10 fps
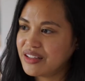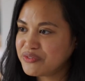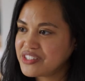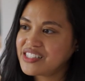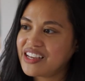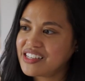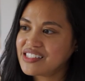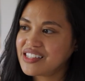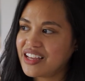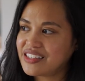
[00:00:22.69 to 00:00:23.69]

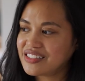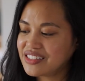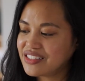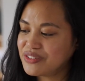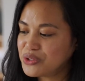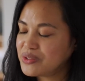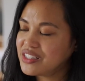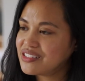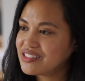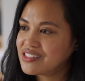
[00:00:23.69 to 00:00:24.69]
emphasized that if you
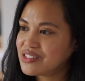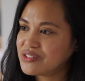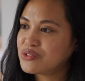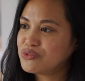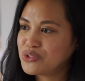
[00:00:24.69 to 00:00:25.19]
eat certain